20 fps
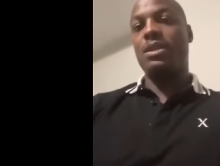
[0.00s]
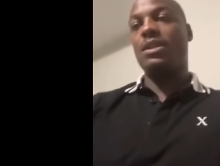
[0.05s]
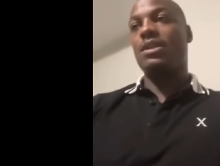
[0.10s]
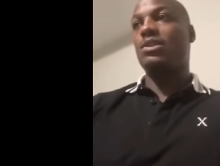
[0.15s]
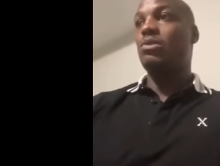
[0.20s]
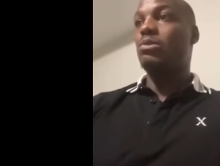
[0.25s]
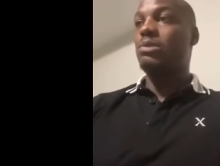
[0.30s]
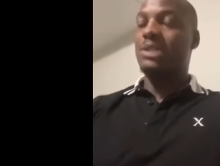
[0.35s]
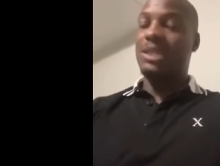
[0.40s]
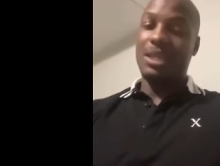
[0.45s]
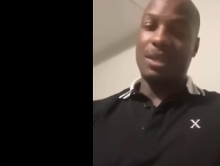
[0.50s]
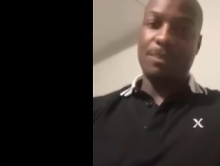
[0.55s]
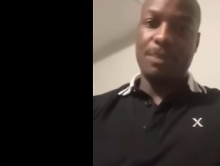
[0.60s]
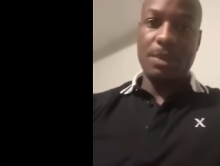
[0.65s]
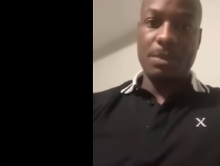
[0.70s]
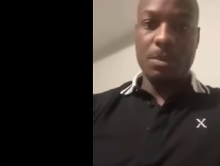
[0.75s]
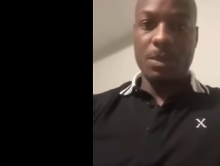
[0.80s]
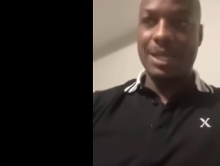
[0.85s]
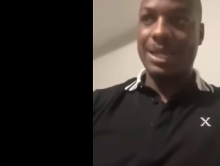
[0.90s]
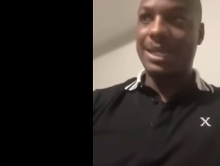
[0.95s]
You keep
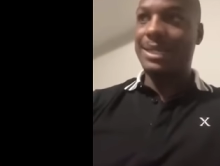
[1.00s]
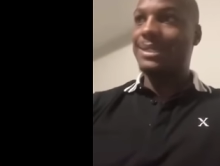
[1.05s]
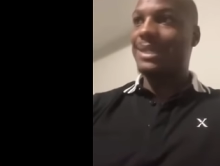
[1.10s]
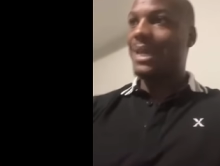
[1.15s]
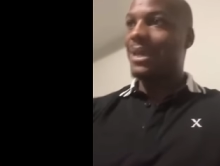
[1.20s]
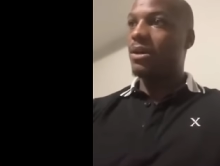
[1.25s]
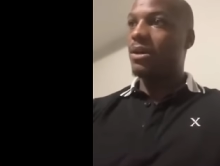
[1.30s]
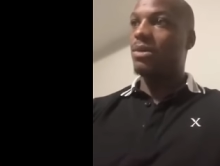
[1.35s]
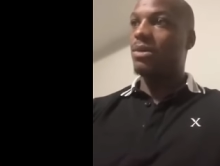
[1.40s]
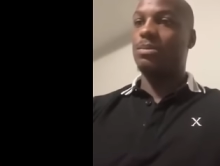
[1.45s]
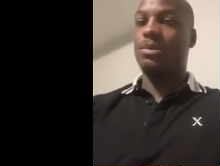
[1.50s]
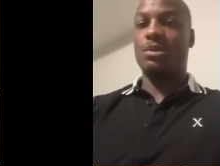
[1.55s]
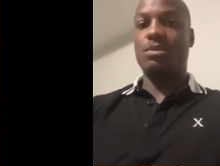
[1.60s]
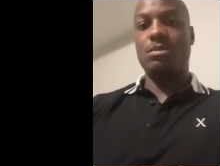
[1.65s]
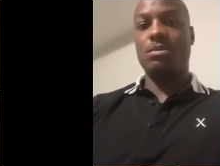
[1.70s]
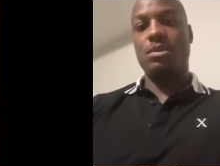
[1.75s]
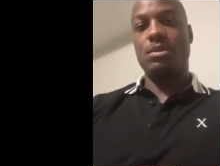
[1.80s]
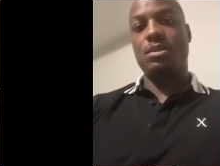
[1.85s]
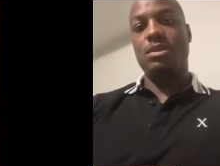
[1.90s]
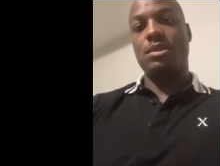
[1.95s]
people while they down, bro.
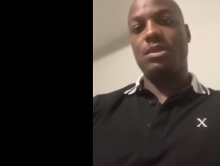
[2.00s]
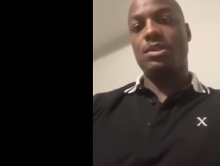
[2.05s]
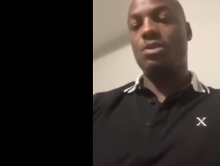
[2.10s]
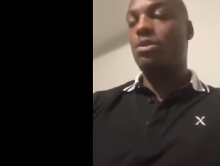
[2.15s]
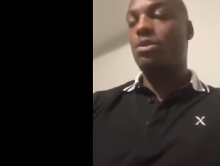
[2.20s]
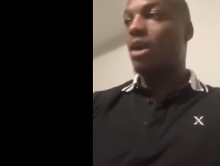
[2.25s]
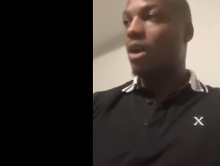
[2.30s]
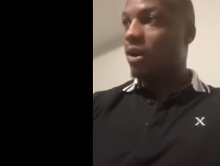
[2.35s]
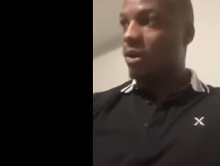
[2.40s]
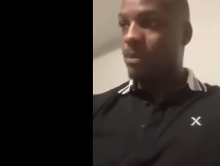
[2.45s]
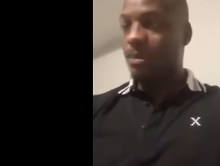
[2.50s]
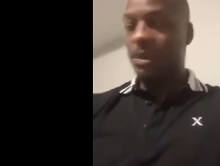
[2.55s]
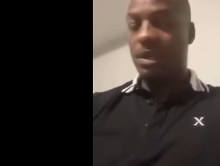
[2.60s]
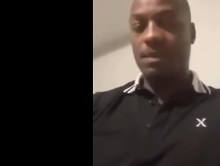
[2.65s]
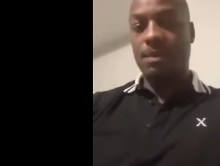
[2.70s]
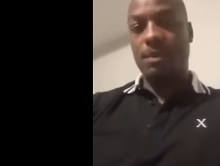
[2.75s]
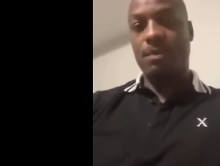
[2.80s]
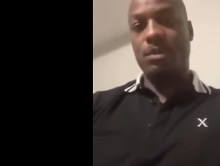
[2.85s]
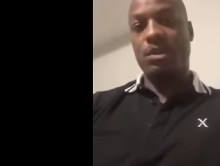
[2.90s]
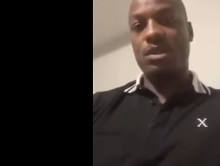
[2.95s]
You hurt
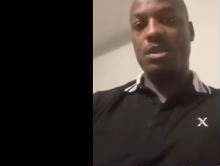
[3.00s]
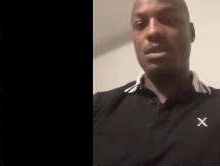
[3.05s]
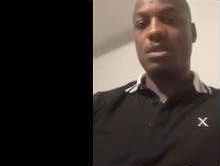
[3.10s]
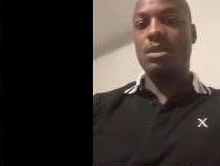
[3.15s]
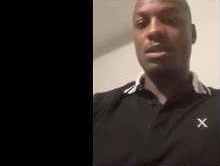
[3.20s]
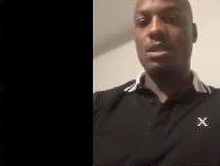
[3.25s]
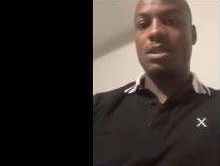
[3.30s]
people, bro.